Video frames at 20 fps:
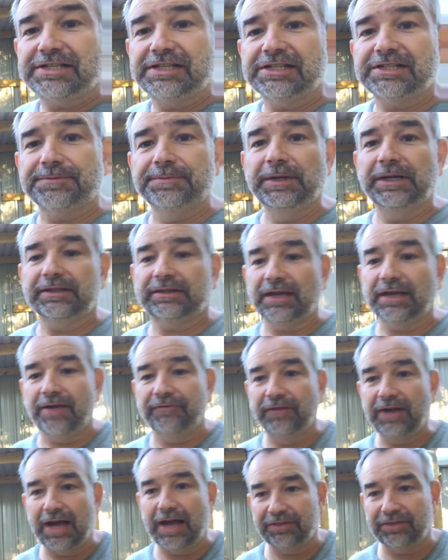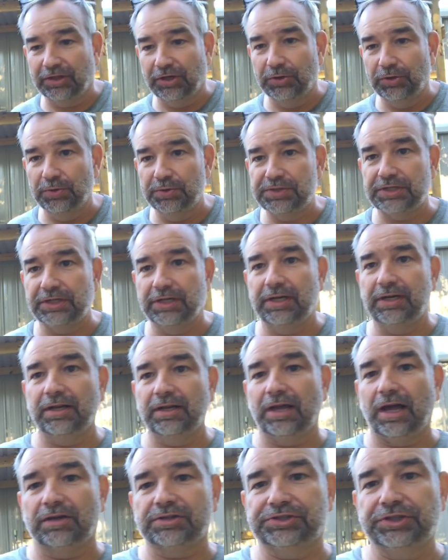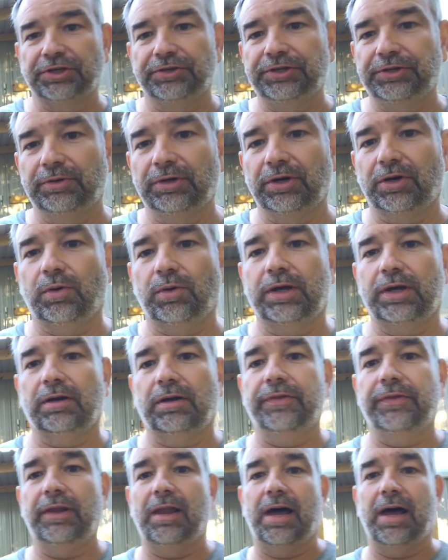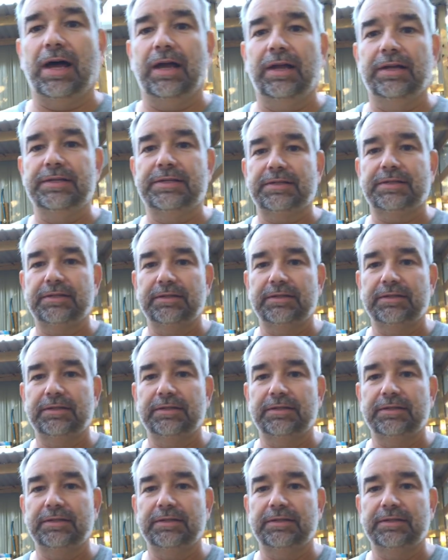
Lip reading: Smith, I've got those. I'll show you real quick on the lines.